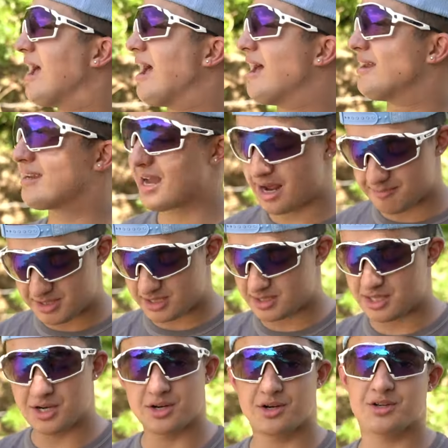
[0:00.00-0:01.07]
And yeah, I'm
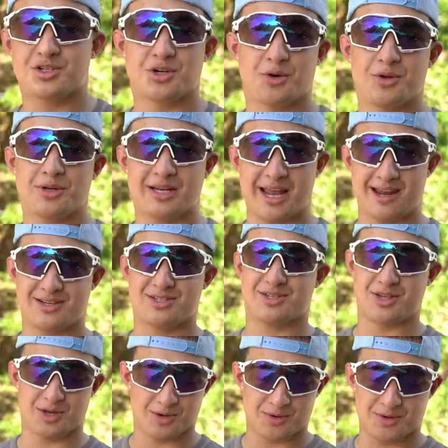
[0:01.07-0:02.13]
just here to showcase
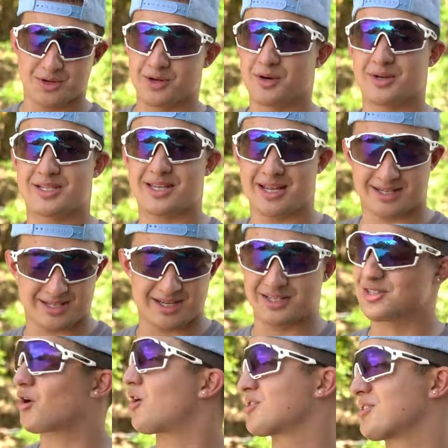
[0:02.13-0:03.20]
to you, you know, it's, it's,
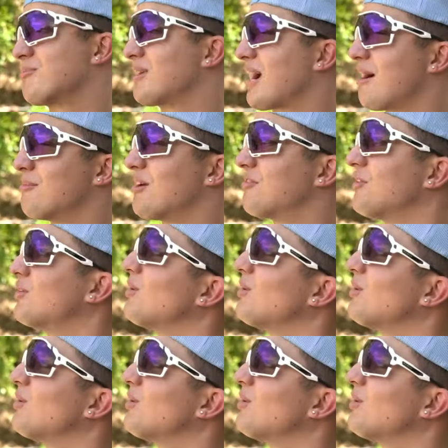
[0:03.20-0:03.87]
it's awesome camera for